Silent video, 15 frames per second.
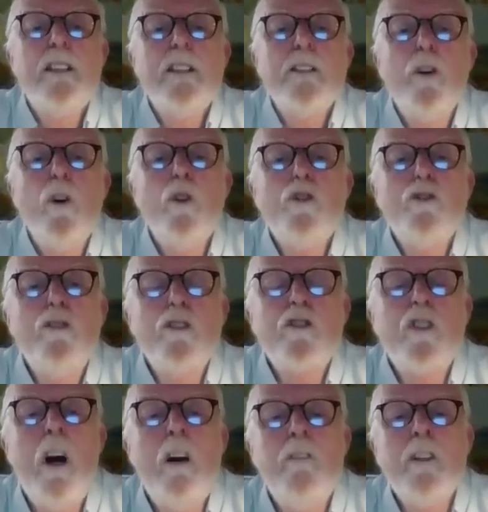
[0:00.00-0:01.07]
Those
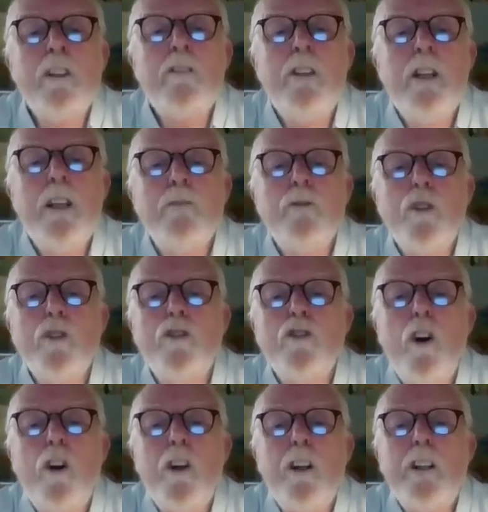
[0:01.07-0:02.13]
Roscommon Grahams who
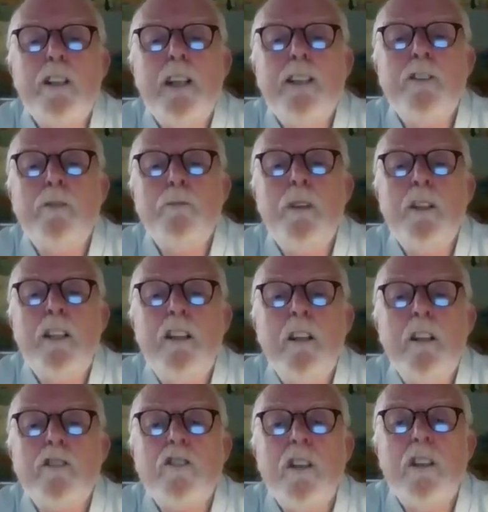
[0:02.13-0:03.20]
sought out kinsmen in
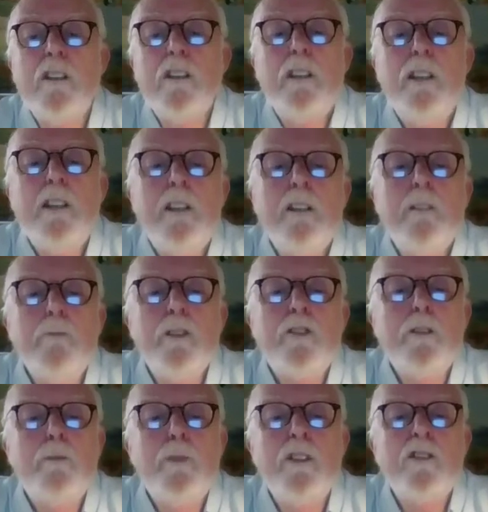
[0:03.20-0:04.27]
Ulster must
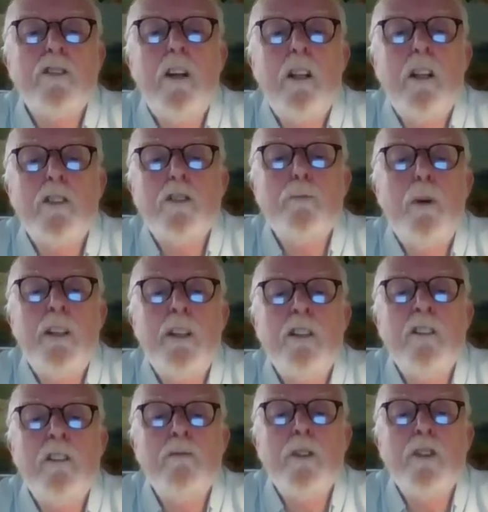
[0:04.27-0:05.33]
have been solaced by the
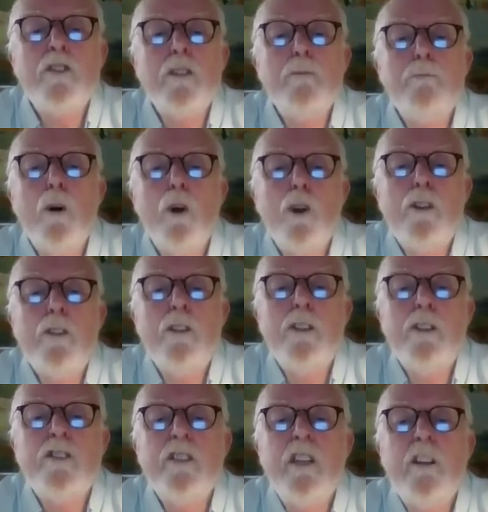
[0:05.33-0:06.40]
numbers of
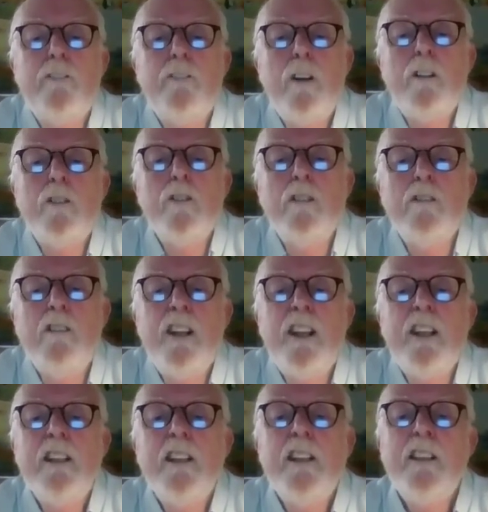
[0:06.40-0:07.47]
borderers they found
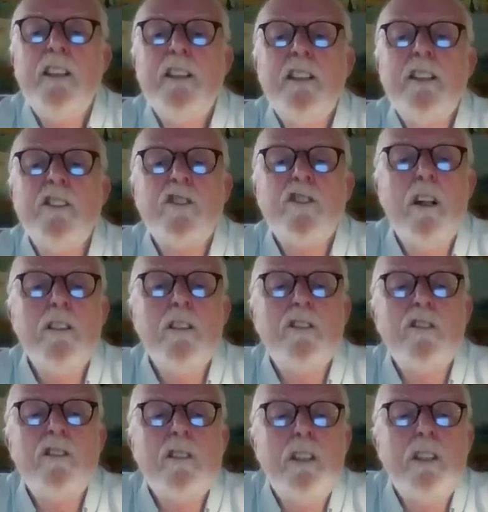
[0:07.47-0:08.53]
already
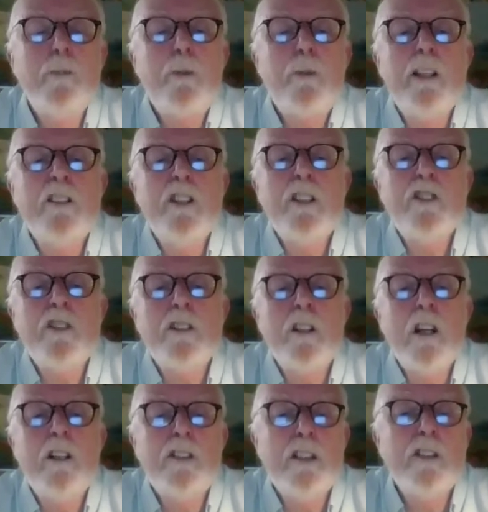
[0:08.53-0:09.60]
ensconced in the plantation
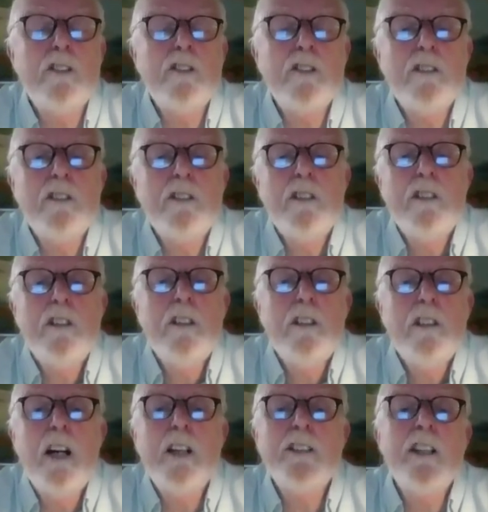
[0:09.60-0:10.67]
counties
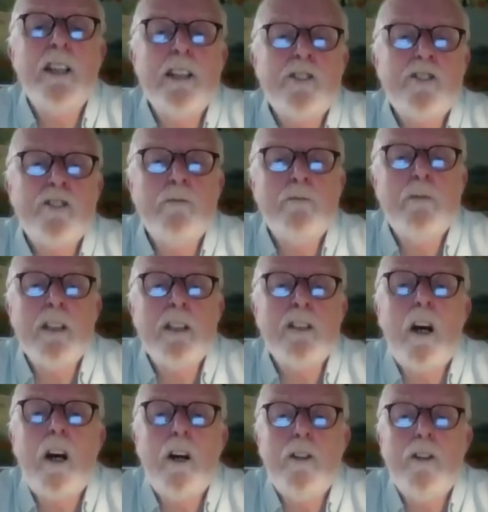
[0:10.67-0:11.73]
and in Antrim and
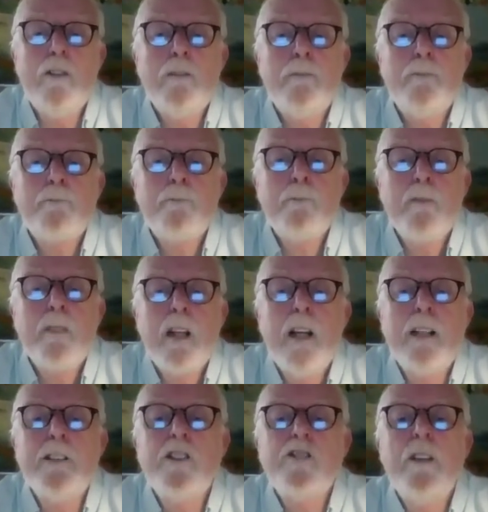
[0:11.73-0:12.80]
Down,
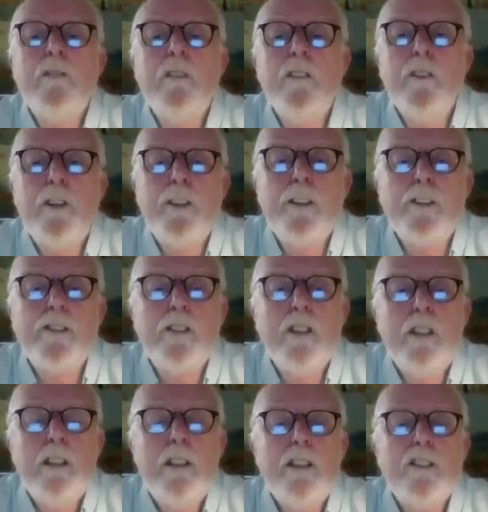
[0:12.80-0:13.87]
and the stream of others
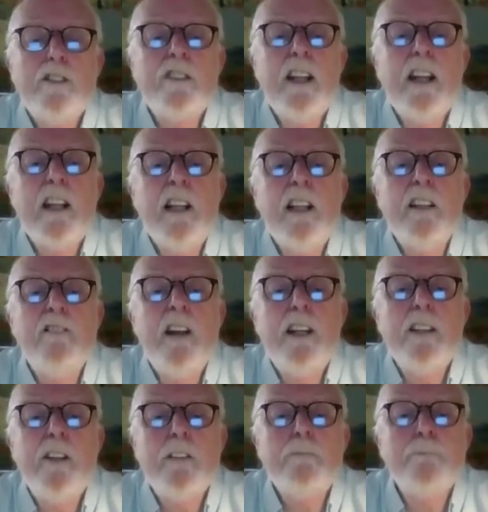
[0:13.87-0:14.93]
steadily
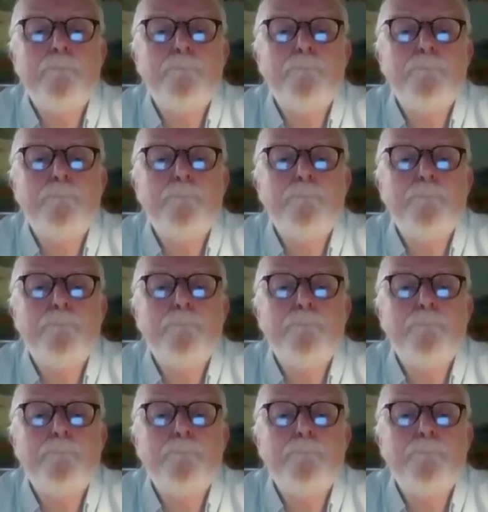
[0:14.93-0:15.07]
arriving.